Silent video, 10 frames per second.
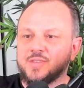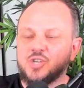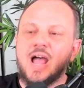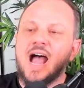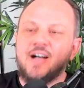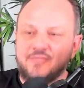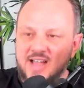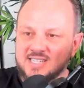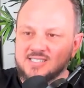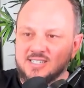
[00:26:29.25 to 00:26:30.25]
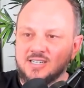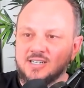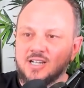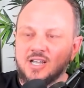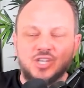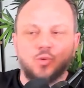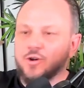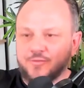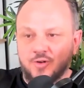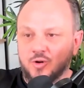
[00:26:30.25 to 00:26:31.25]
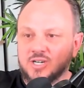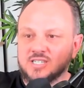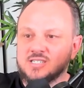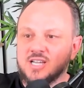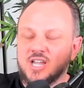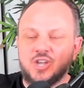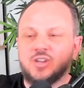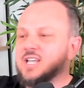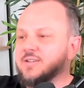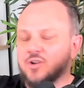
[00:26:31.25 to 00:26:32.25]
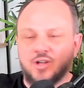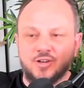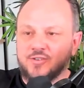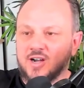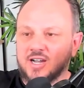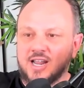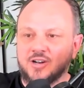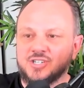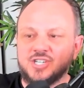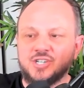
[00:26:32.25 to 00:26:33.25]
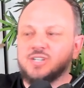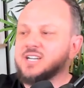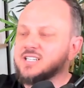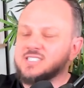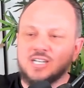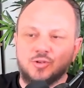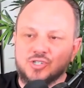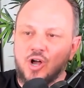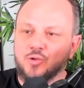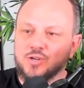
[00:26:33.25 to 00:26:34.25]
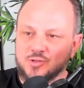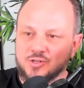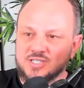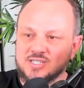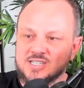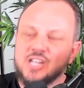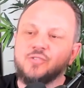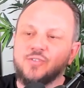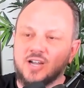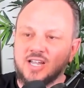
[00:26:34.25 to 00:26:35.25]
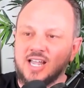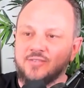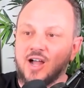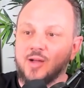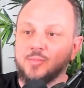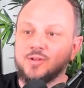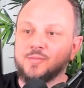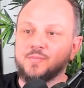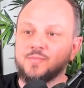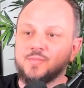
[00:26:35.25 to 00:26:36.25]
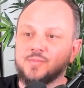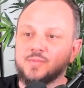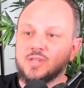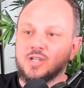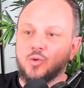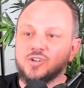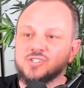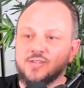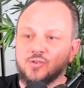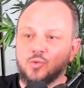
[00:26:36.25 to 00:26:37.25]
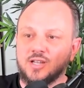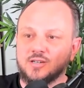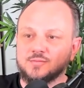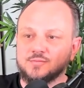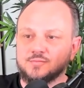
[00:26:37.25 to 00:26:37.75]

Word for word: You half assed it. You weren't focused. You didn't give it all your fucking energy. You didn't extinguish all resources. And then you fucking gave up. Quitters never win.